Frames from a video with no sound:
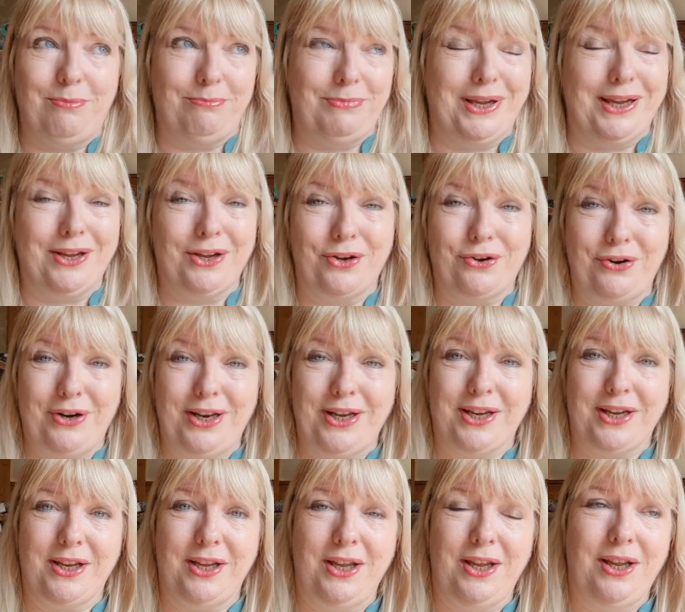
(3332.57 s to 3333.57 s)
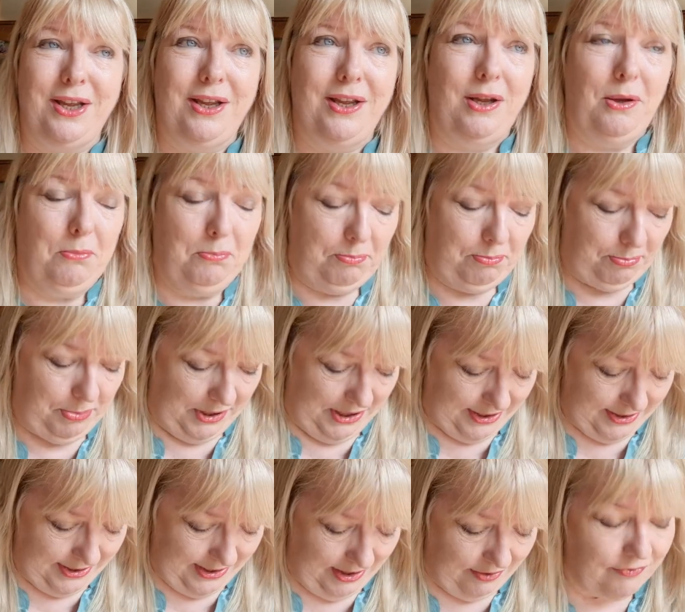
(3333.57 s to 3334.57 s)
make acrylic
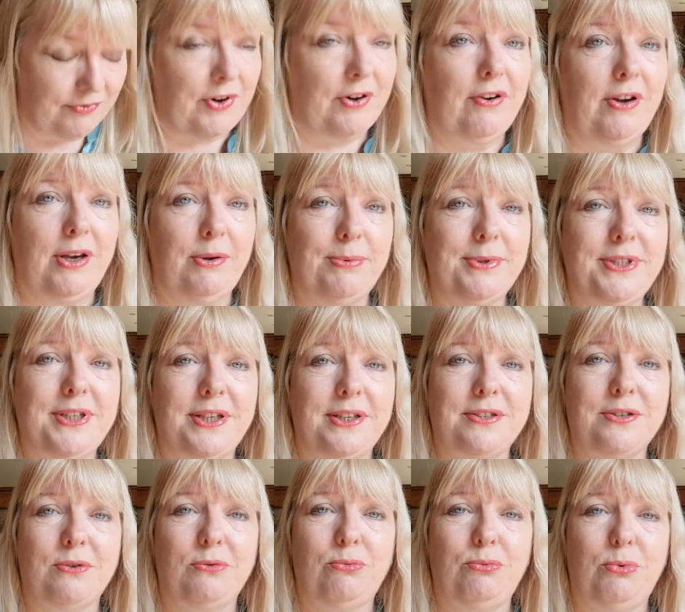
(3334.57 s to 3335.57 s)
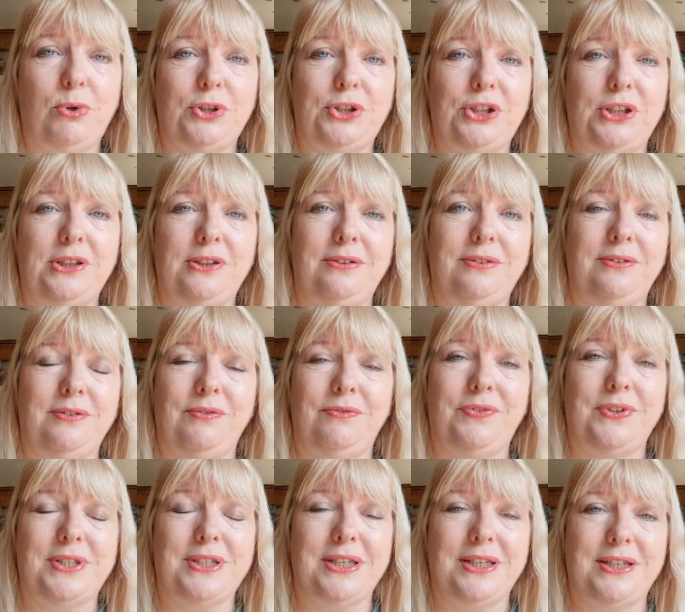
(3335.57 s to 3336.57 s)
because they have very limited sort of washing
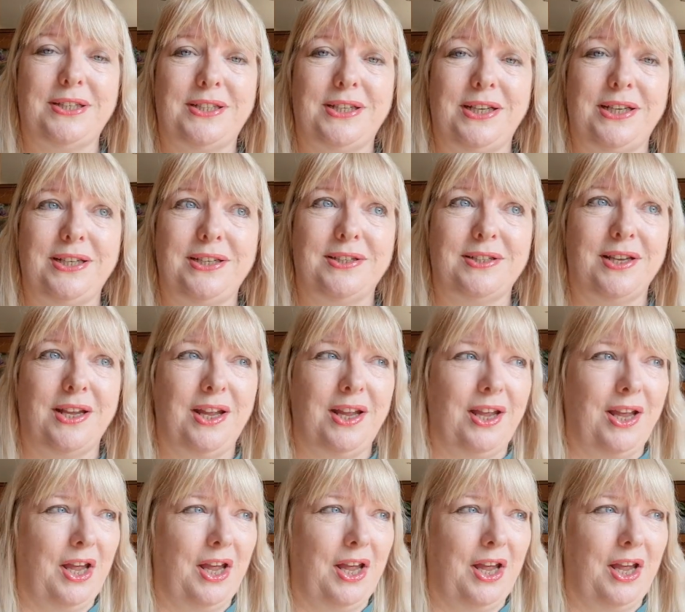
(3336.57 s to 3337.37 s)
facilities,